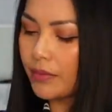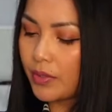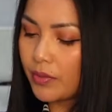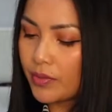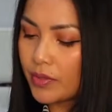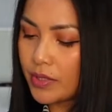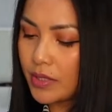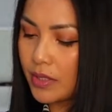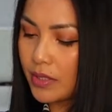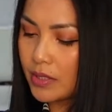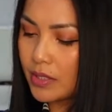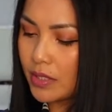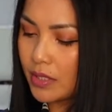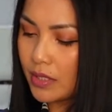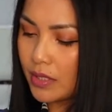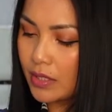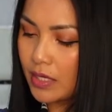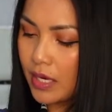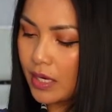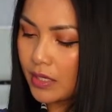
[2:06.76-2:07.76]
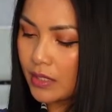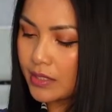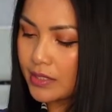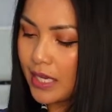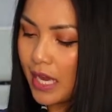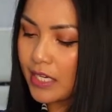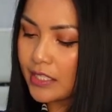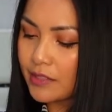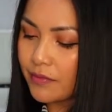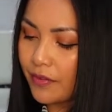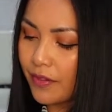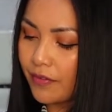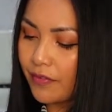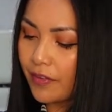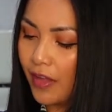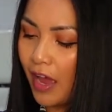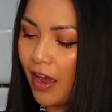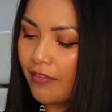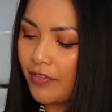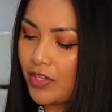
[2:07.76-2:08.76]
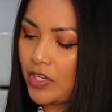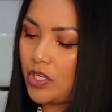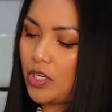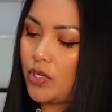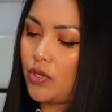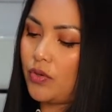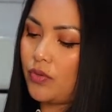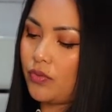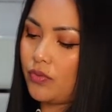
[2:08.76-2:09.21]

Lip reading: the receipts here. Yeah, Saks Fifth Avenue.